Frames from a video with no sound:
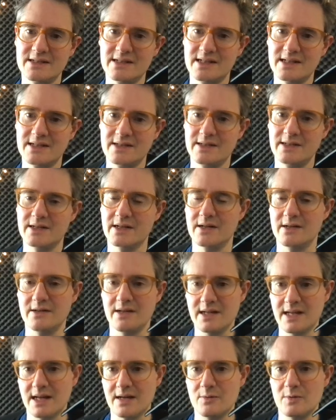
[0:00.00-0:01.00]
you go,
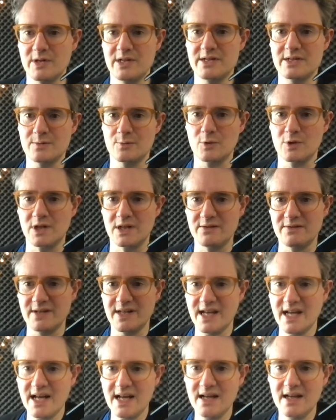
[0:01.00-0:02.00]
okay, I want you to walk over
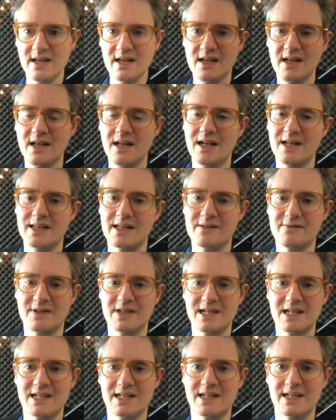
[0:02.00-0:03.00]
there, and then if I
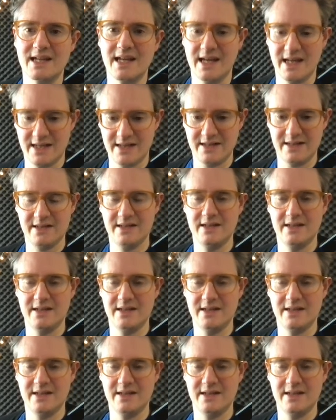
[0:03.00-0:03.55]
click again,